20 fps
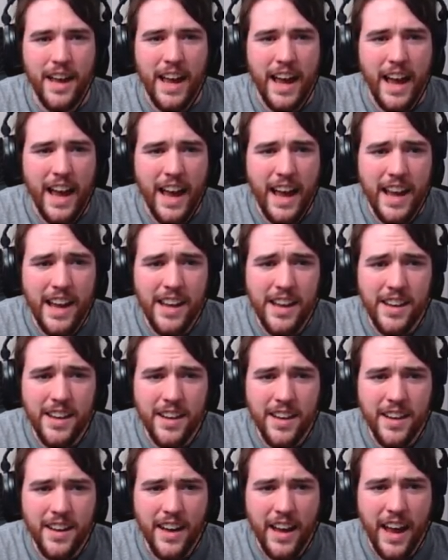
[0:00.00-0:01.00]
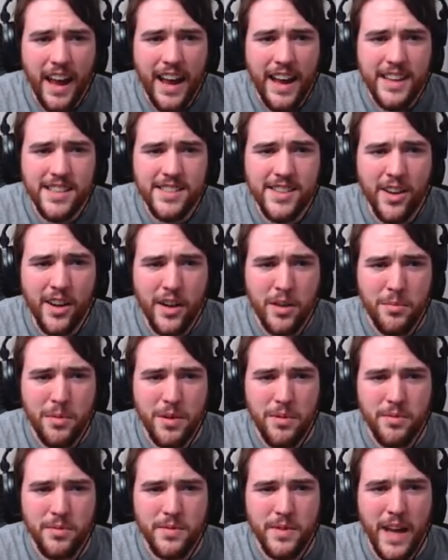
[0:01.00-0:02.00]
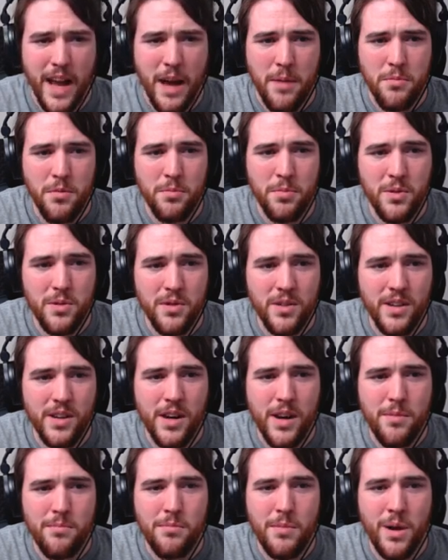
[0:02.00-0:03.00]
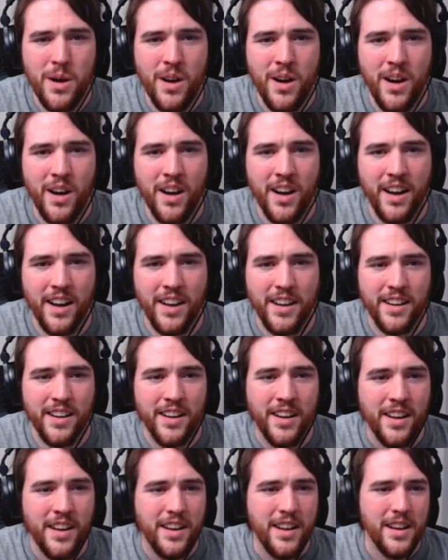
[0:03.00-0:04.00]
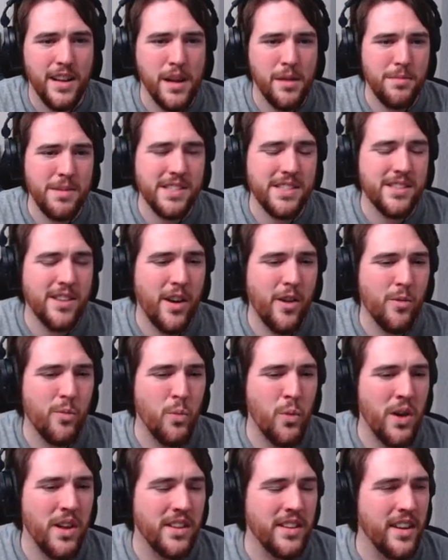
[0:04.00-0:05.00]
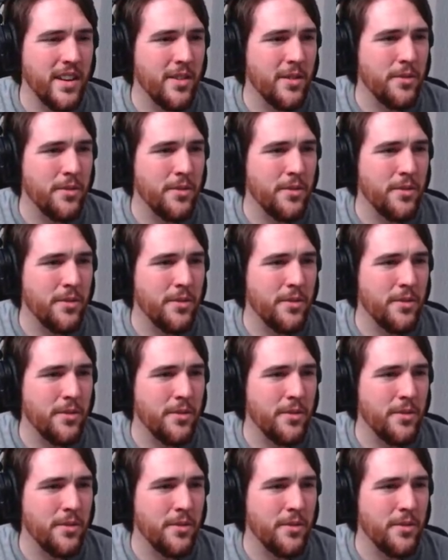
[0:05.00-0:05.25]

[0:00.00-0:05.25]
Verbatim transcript: Hay? Hay's gotta be flammable. Come on. Let me start one little